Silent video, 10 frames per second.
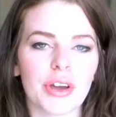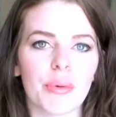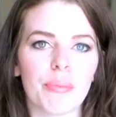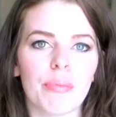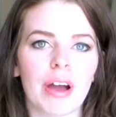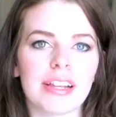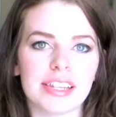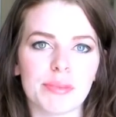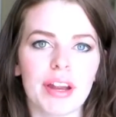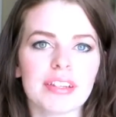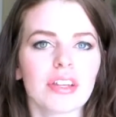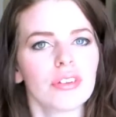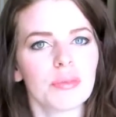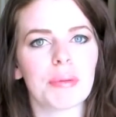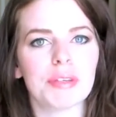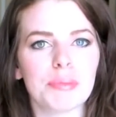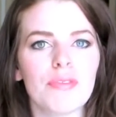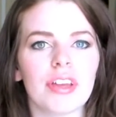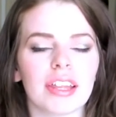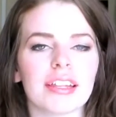ago, I said to Brad, I was like, oh, the baby's moving.